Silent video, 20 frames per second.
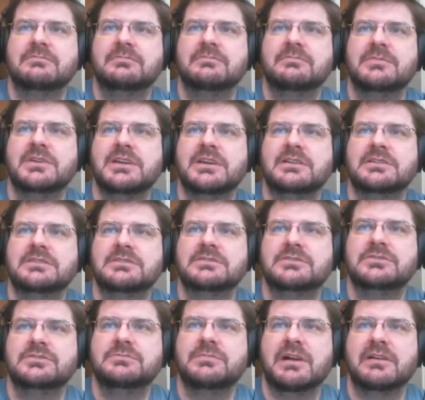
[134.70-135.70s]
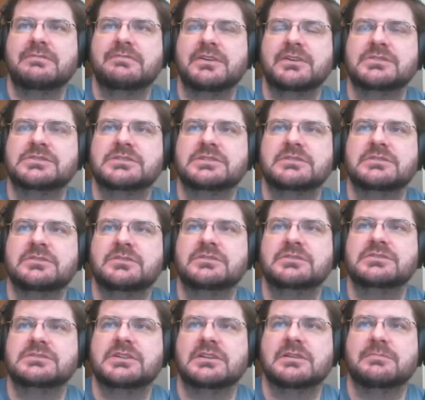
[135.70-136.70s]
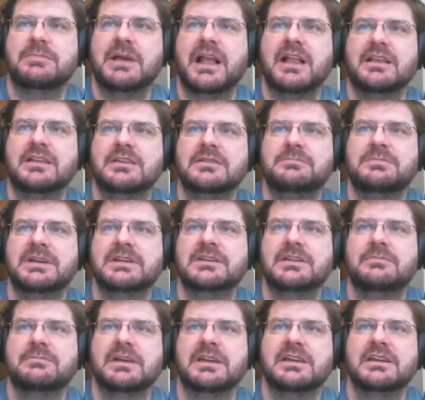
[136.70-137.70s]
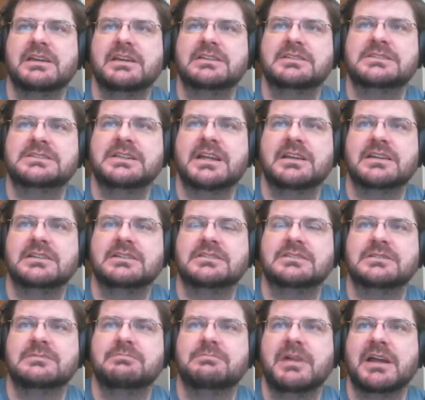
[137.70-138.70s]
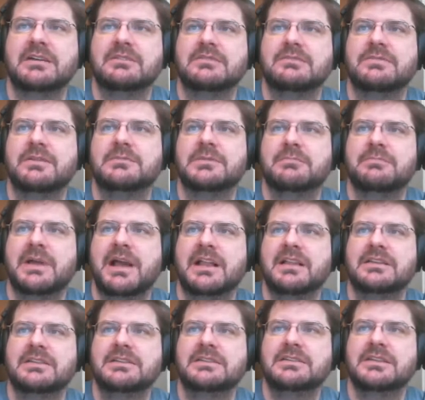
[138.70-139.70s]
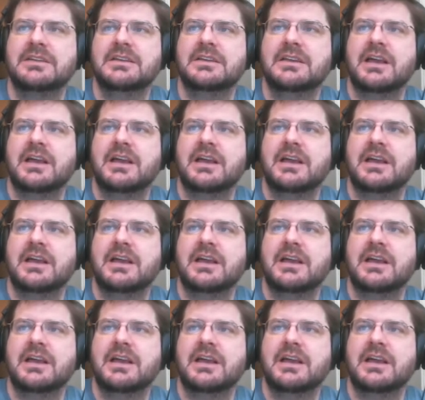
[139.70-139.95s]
get to my first concordance on the Paladin, picked up a second mount from the Paladin.